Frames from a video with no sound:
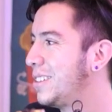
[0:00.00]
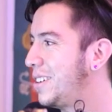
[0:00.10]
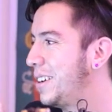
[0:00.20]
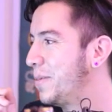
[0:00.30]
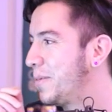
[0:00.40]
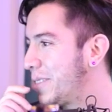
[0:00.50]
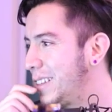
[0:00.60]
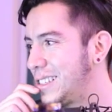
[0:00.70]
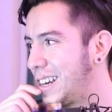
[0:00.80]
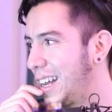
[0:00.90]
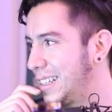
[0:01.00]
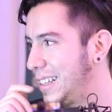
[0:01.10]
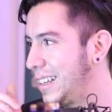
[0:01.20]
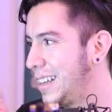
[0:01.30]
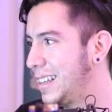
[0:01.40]
Sorry,
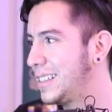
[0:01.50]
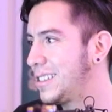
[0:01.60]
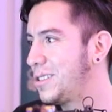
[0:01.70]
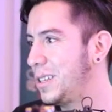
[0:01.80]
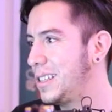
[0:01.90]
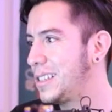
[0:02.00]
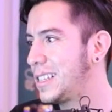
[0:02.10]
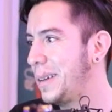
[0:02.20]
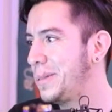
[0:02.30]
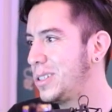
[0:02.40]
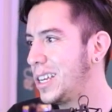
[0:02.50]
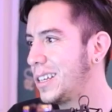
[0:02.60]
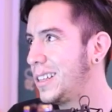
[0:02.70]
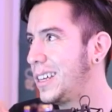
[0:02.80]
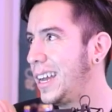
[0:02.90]
distracted. Students, time to check